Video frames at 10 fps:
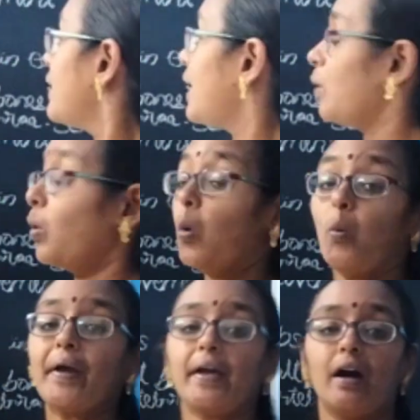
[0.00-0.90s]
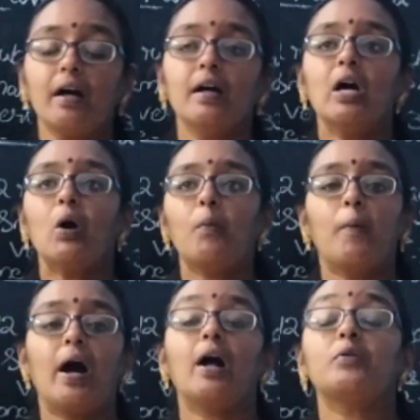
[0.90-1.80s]
Now
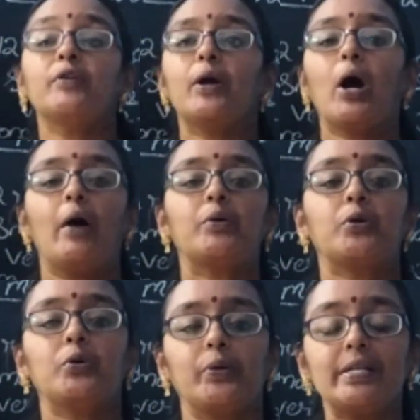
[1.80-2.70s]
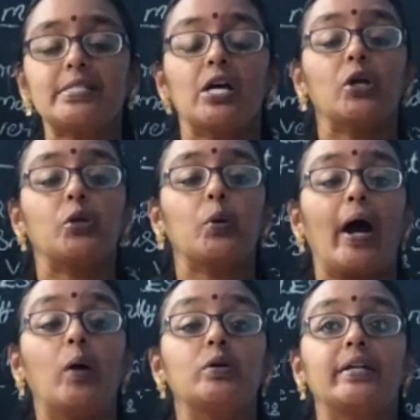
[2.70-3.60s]
what we have to do is, you
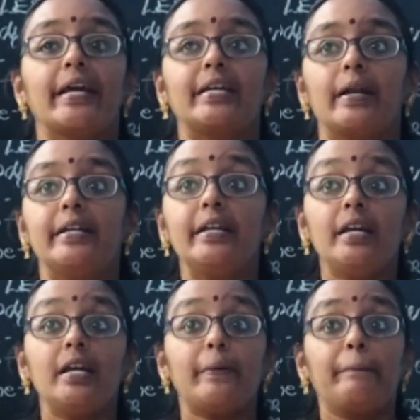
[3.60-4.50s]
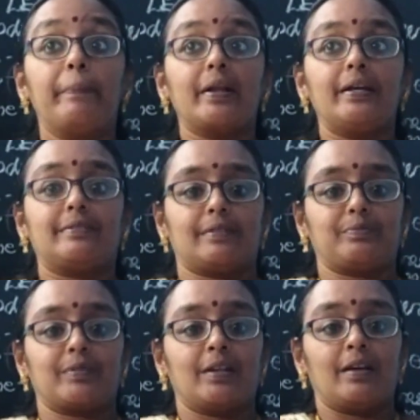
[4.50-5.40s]
have to take a deep breath.
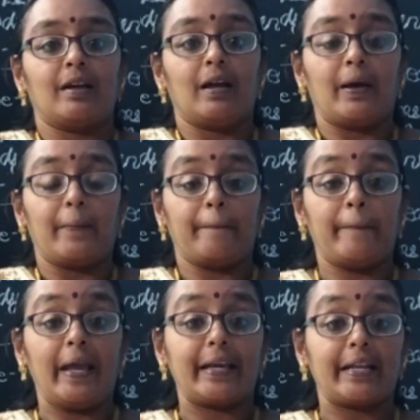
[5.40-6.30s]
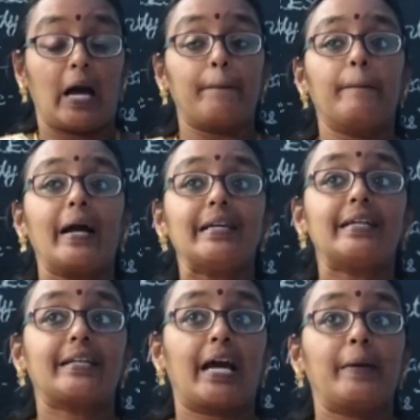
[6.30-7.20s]
Make it up by
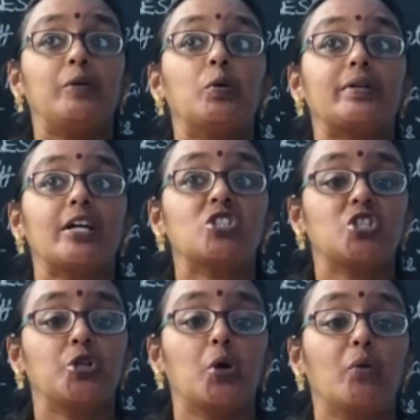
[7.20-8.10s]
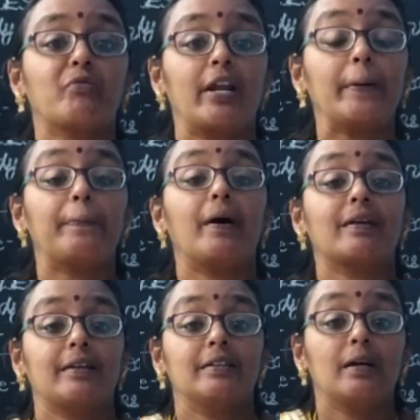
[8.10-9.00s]
the time you touch your front
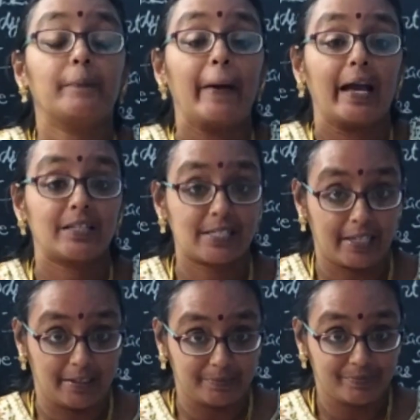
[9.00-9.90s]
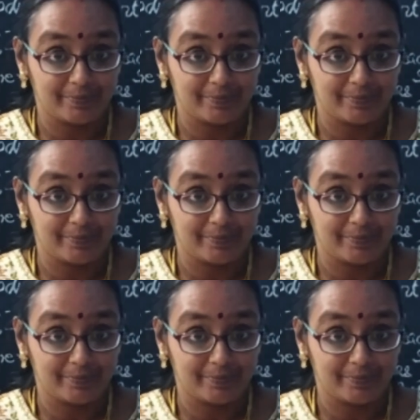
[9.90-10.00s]
part and the back side.